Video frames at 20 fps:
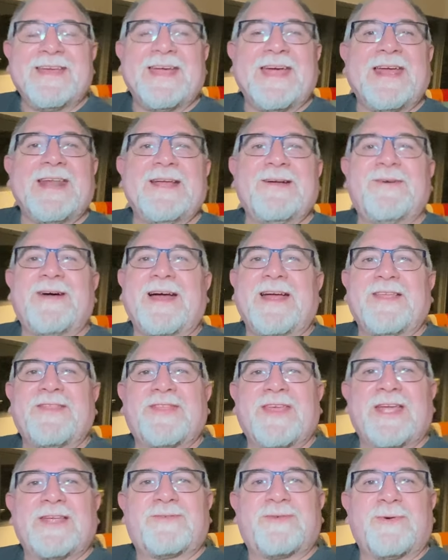anyway,
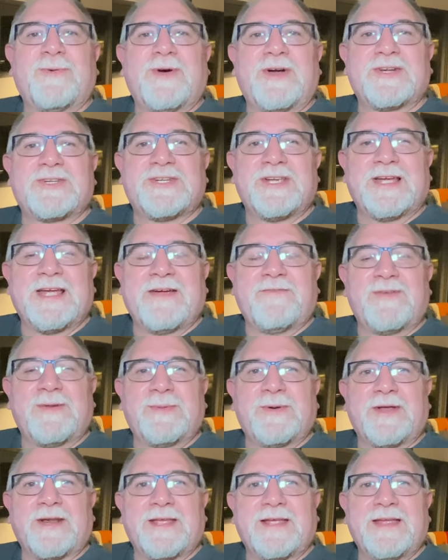thanks for watching,
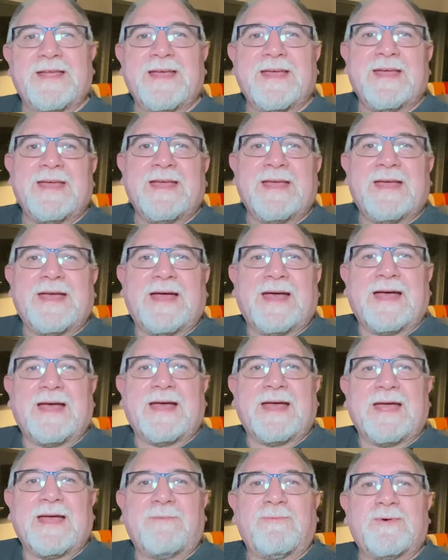everybody,
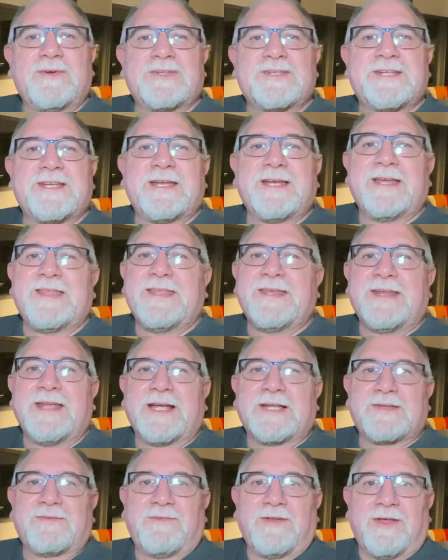uh, and we'll see you in the
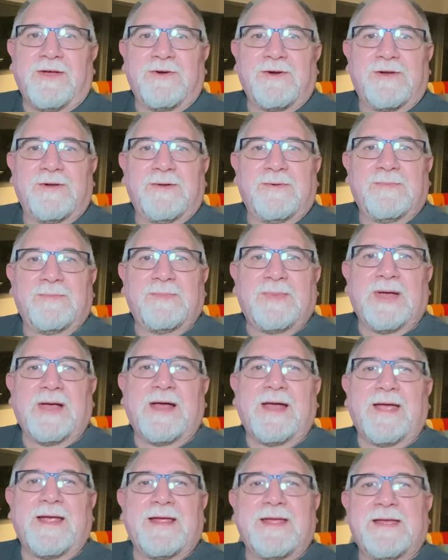next vlog.
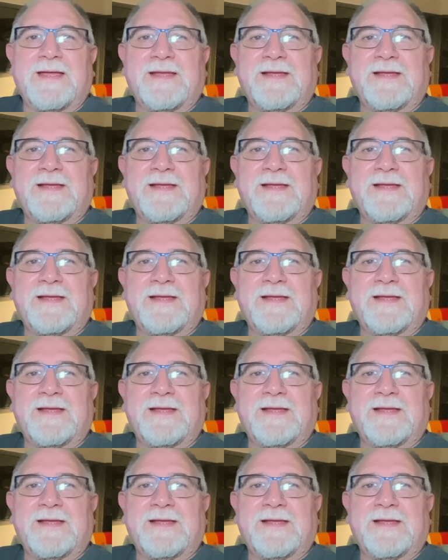Bye.